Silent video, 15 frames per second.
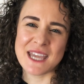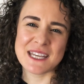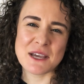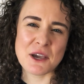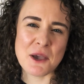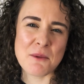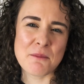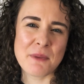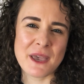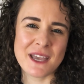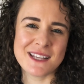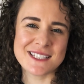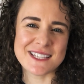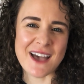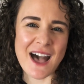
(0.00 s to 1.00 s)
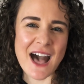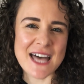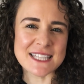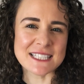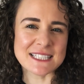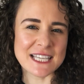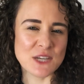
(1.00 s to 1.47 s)
Now, compared to
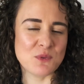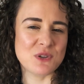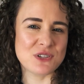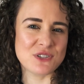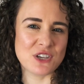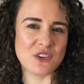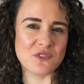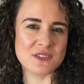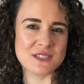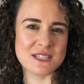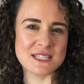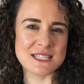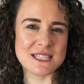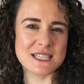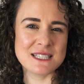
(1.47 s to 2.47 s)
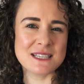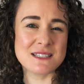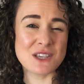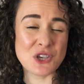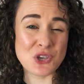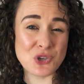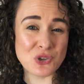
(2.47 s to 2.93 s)
other language services, this is
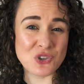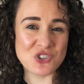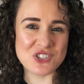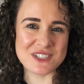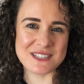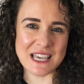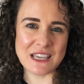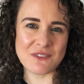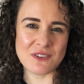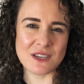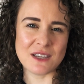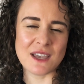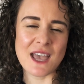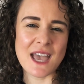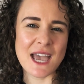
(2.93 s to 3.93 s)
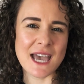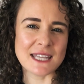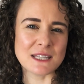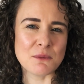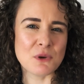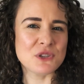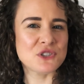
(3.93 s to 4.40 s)
a huge saving
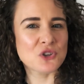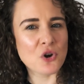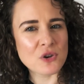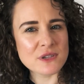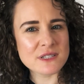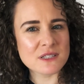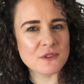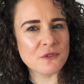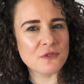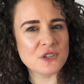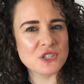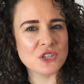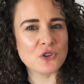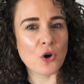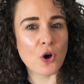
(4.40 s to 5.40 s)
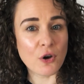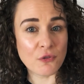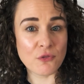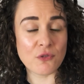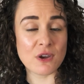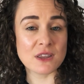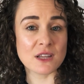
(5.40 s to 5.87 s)
and the most cost-efficient
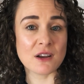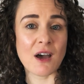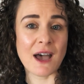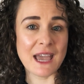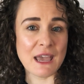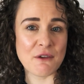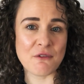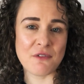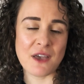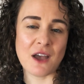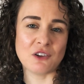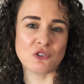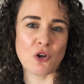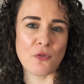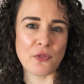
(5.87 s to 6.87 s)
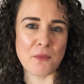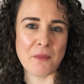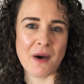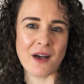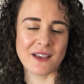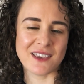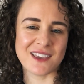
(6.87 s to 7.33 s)
offering that I have found on the
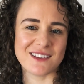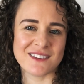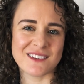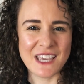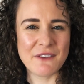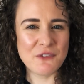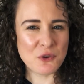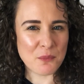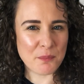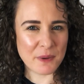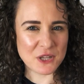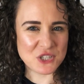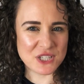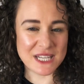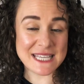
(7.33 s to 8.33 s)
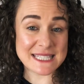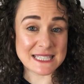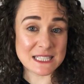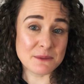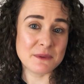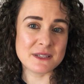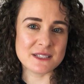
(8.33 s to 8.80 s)
market. If your budget is
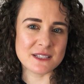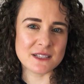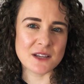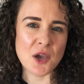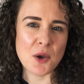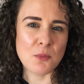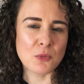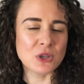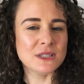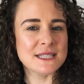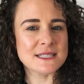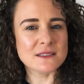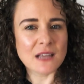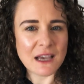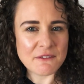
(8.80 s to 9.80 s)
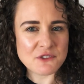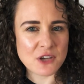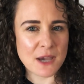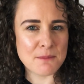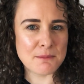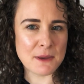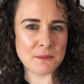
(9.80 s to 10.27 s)
limited, Mondly's
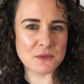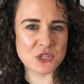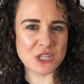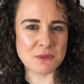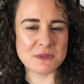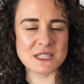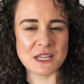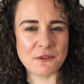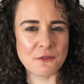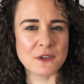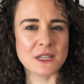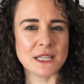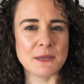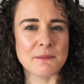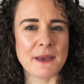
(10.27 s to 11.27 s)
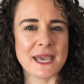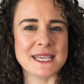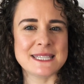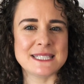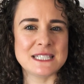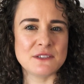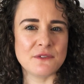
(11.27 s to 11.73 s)
lifetime membership definitely
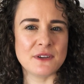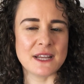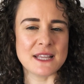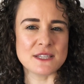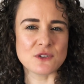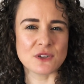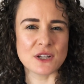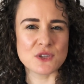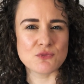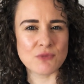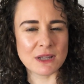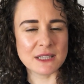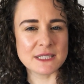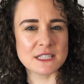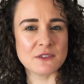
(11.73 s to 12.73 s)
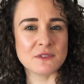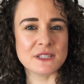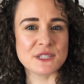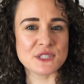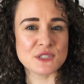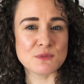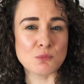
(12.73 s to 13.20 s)
pays dividends on its relatively
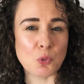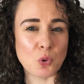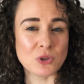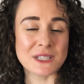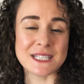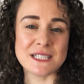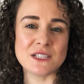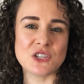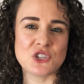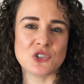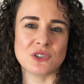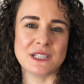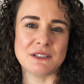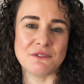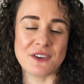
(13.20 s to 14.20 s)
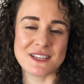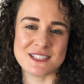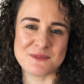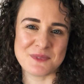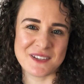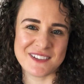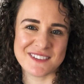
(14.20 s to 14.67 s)
small initial
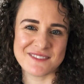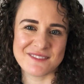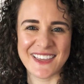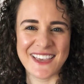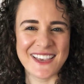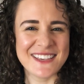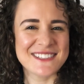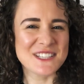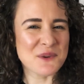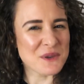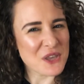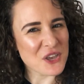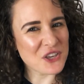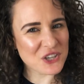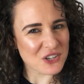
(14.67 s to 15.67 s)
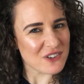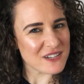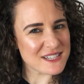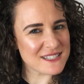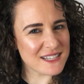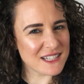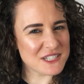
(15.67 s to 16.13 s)
investment. So are you
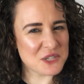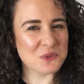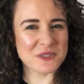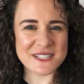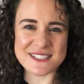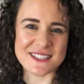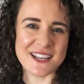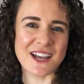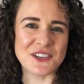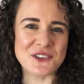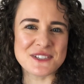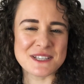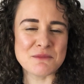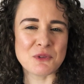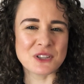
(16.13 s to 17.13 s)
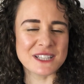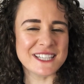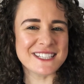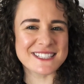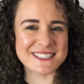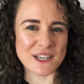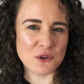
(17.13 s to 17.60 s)
curious yet? Do you want to start using Mondly
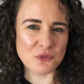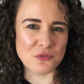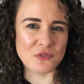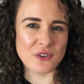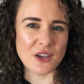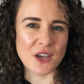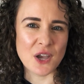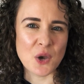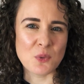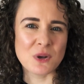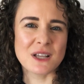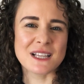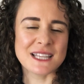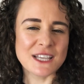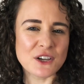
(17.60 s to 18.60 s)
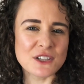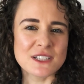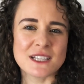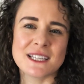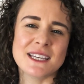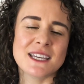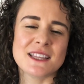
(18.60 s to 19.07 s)
yourself? Well, click on the
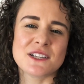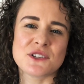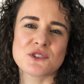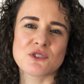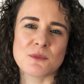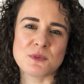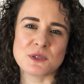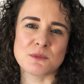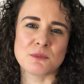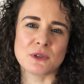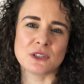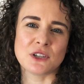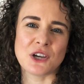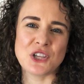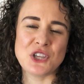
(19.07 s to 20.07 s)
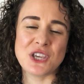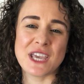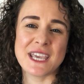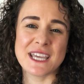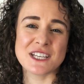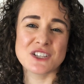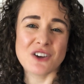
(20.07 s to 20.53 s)
link in the description below and you can
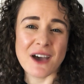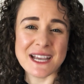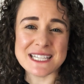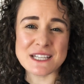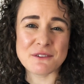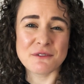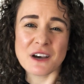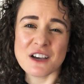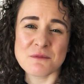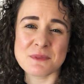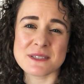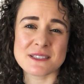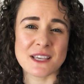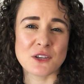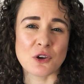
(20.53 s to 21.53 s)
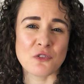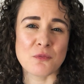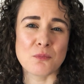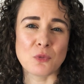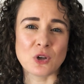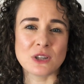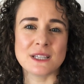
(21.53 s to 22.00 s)
get 95% off
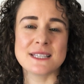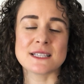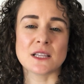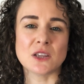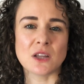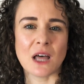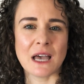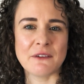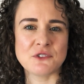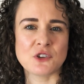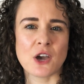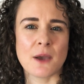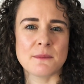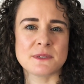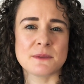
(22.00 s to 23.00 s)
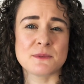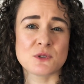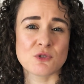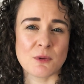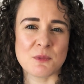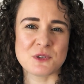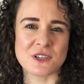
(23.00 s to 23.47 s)
Mondly's lifetime
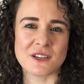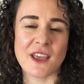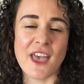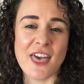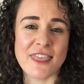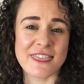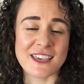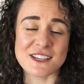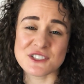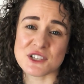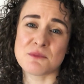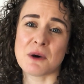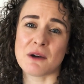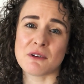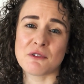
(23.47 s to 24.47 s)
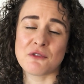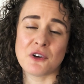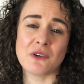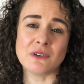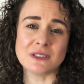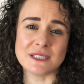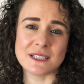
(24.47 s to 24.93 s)
subscription thanks to my
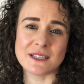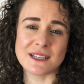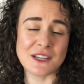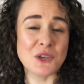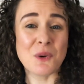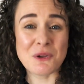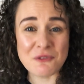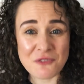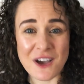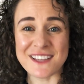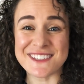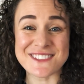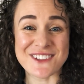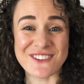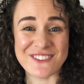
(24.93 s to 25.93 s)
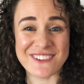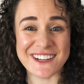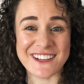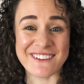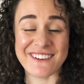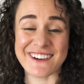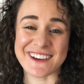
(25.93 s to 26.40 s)
referral link. Now, you won't find this offer
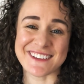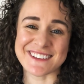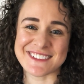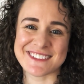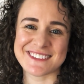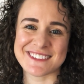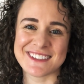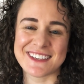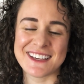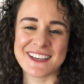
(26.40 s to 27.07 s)
anywhere else.